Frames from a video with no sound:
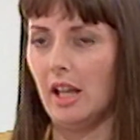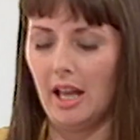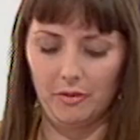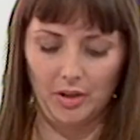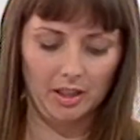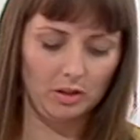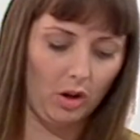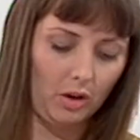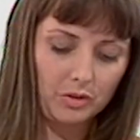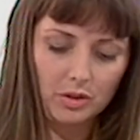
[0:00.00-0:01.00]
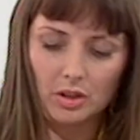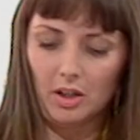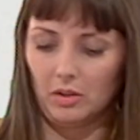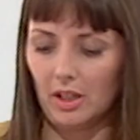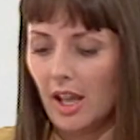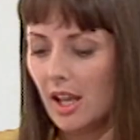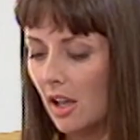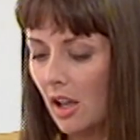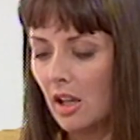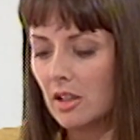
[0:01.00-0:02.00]
yes. have I not? Yes. Okay.
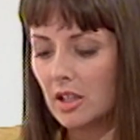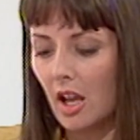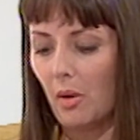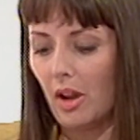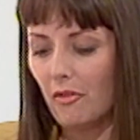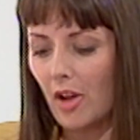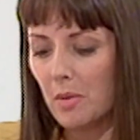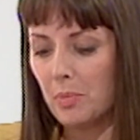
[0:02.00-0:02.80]
So if I